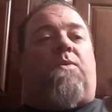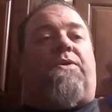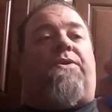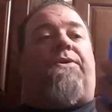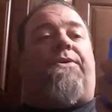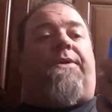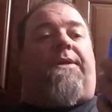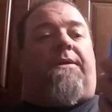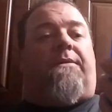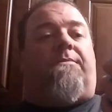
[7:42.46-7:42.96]
will
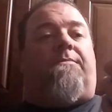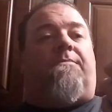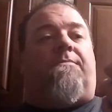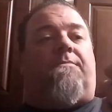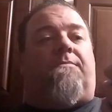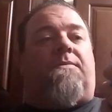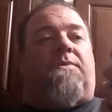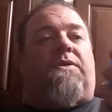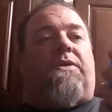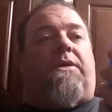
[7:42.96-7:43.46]
do it.
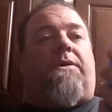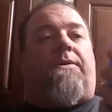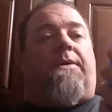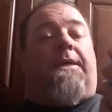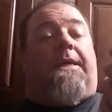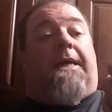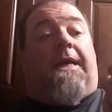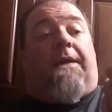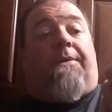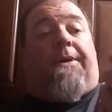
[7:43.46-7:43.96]
So
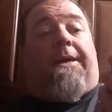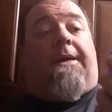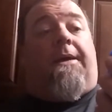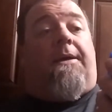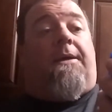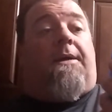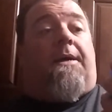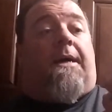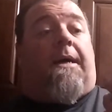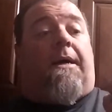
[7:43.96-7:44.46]
anyway,
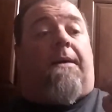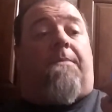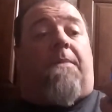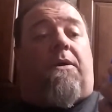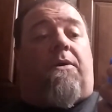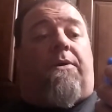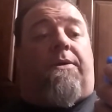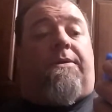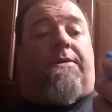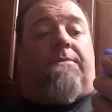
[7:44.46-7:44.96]

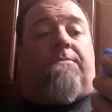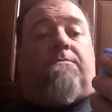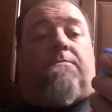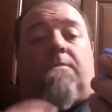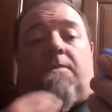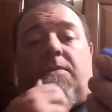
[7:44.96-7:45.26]
I'll go ahead and